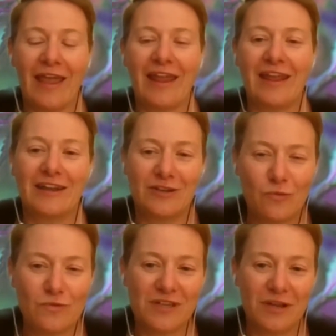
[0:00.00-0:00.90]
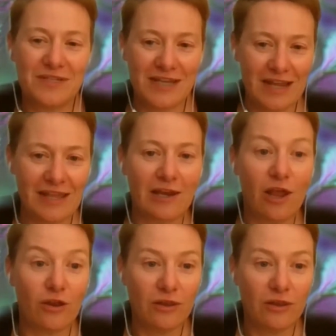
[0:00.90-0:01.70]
and it also is taking a lot